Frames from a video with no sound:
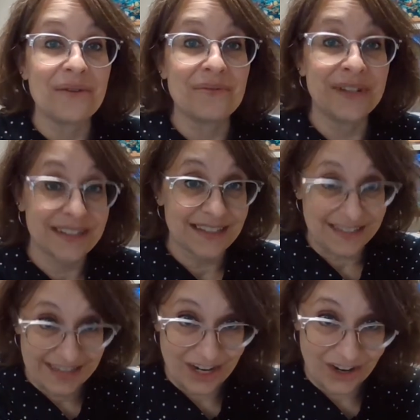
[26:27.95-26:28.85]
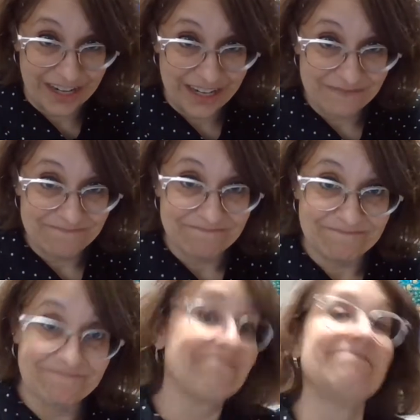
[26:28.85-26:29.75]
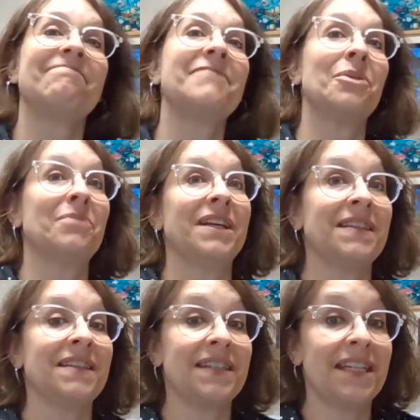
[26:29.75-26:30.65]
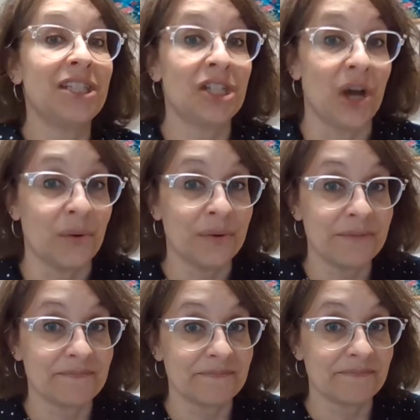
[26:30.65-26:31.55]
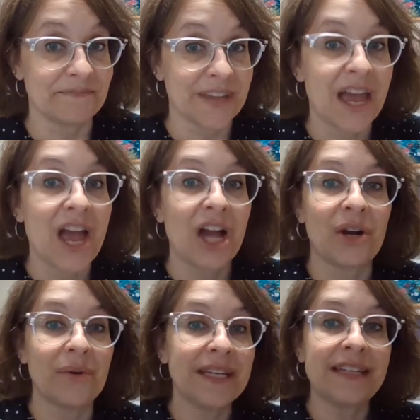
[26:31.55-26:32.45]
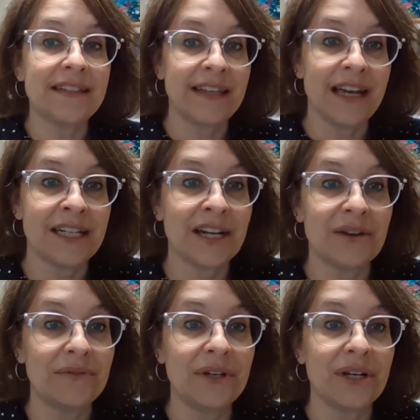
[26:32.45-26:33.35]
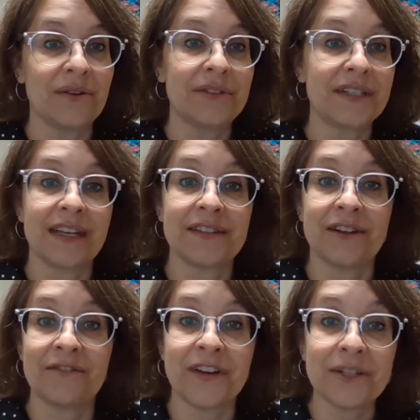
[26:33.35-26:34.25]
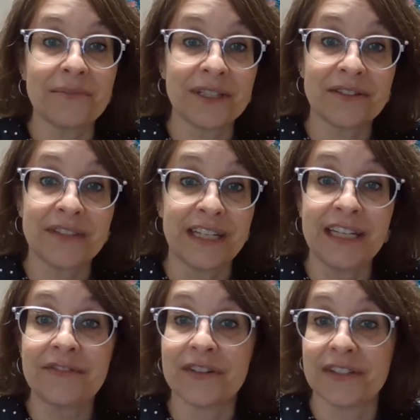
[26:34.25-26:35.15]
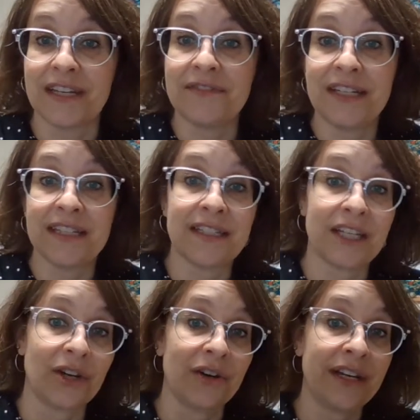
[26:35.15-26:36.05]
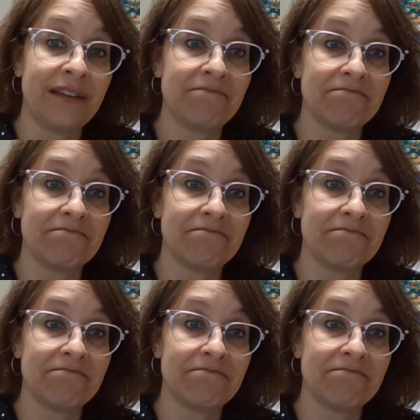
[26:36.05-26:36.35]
Risk is scary. Complacency is known. Going into the unknown goes against our fundamental need for safety and security.